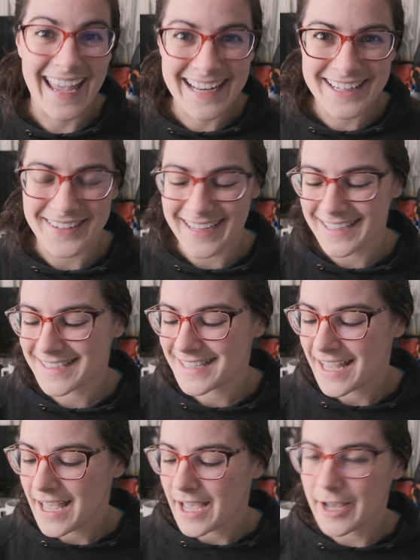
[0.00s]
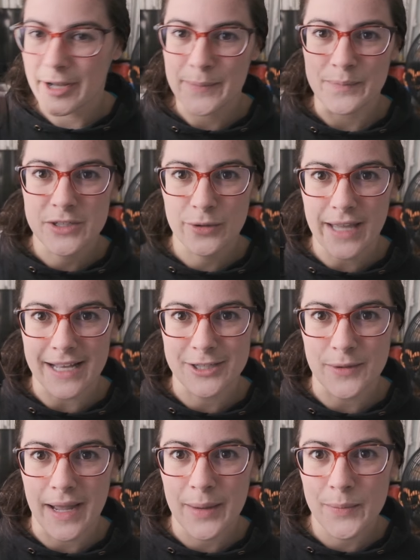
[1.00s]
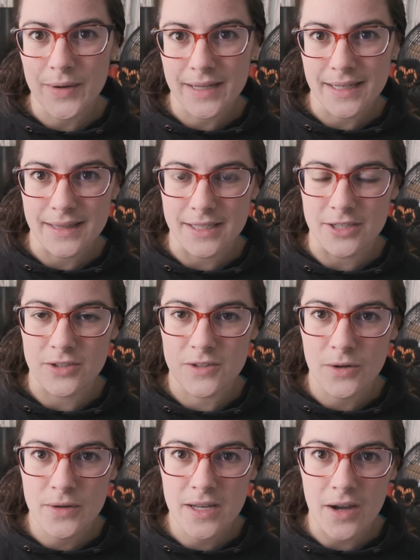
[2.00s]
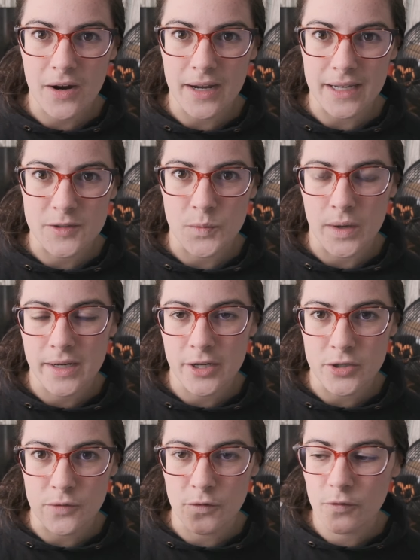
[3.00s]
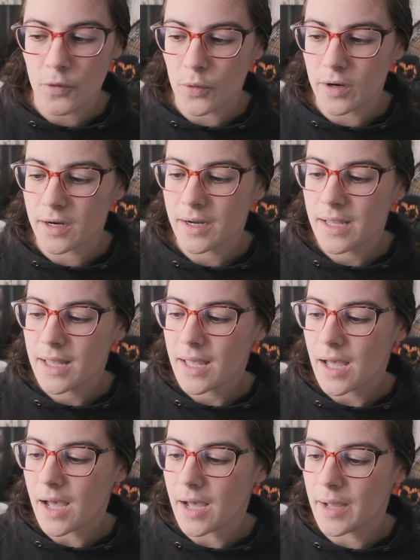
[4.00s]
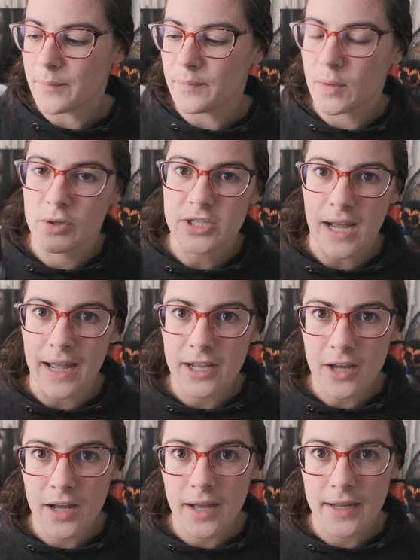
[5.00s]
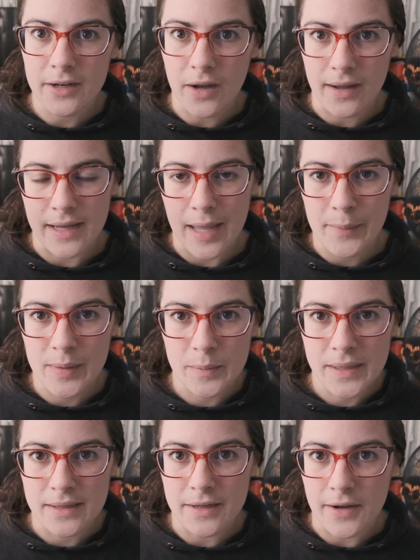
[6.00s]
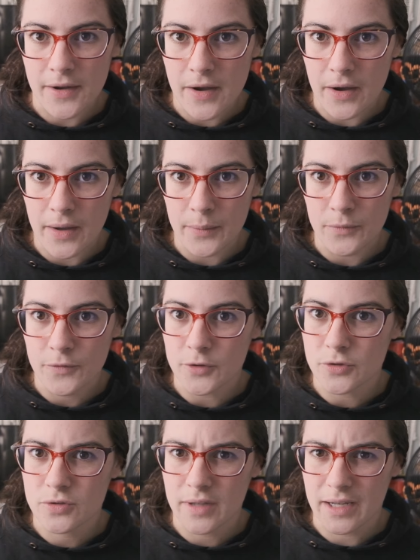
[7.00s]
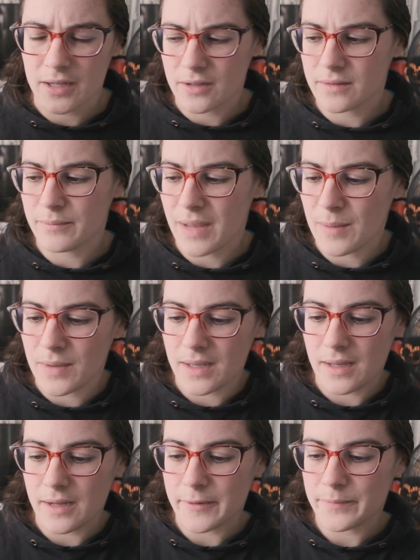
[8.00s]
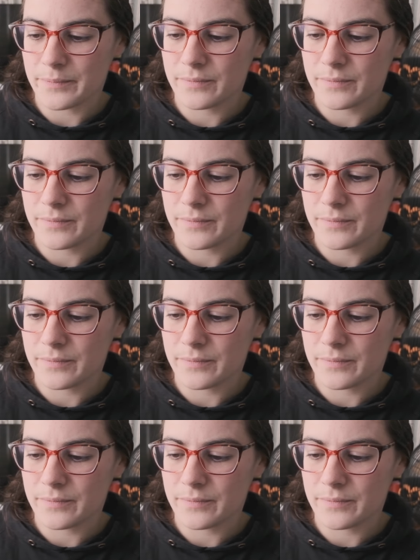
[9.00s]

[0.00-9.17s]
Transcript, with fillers: Anyways, um, so yeah, so I am bringing the Sony RX104, um, which I got on mpb.com for like maybe